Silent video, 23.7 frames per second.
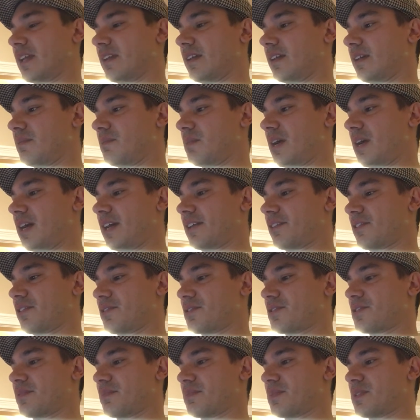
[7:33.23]
and buying
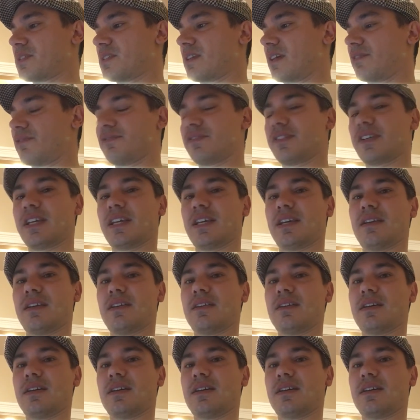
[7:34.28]
her some stuff. And